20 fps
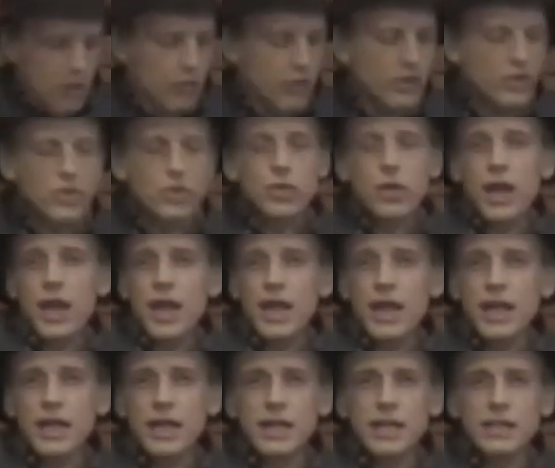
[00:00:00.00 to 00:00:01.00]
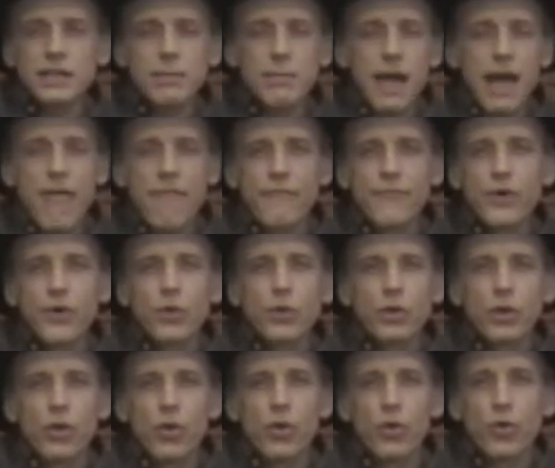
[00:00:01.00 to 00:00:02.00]
This train is bound for
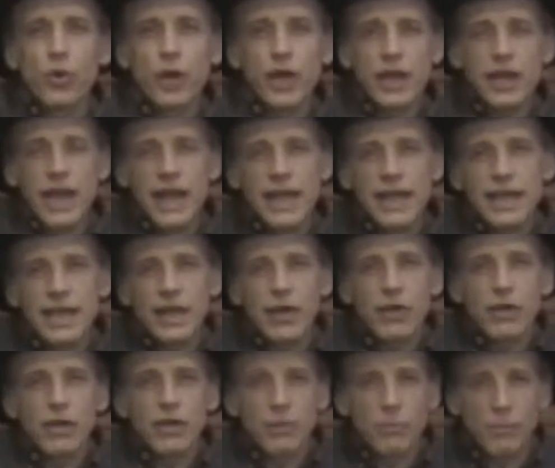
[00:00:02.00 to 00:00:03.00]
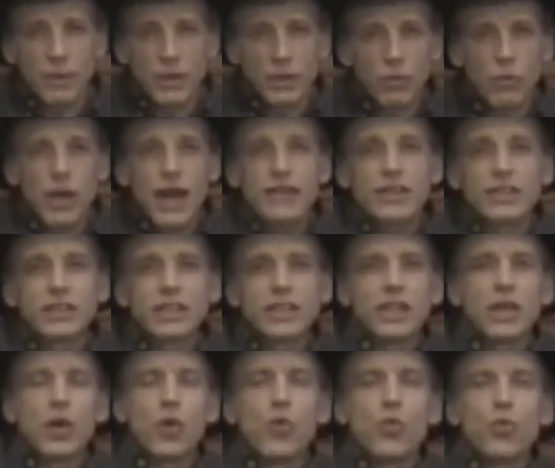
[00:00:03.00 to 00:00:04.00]
glory, ain't care nothing but the righteous and
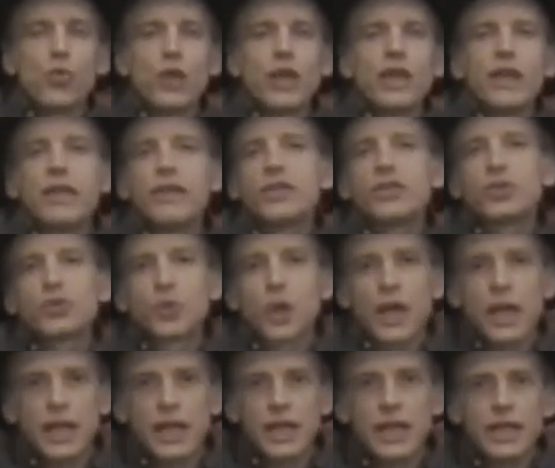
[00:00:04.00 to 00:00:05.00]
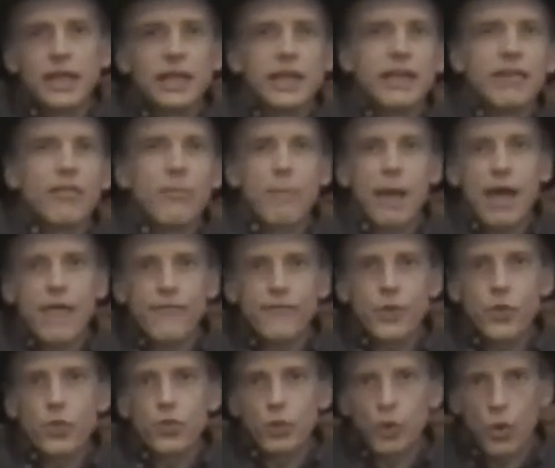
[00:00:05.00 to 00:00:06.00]
the holy. This train is bound
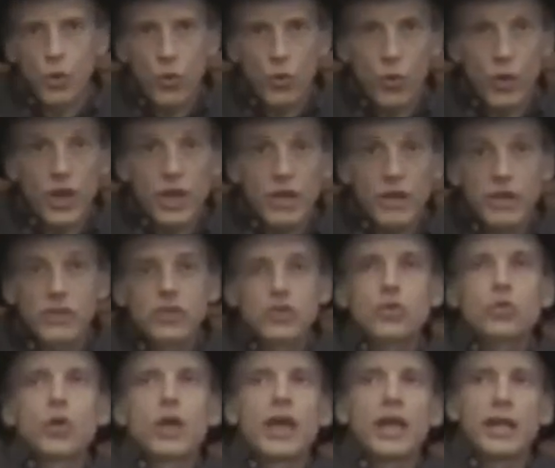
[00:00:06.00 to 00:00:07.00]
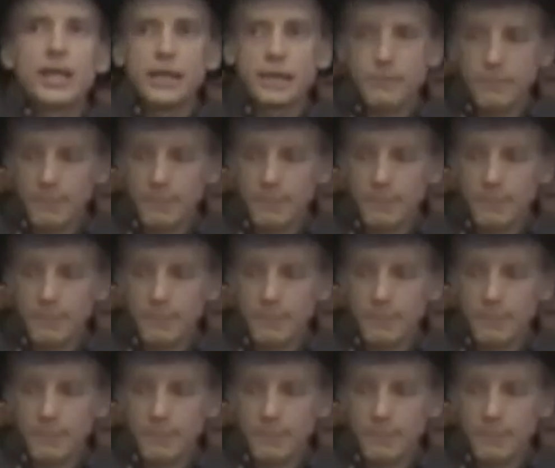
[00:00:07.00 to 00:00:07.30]
for glory, this train.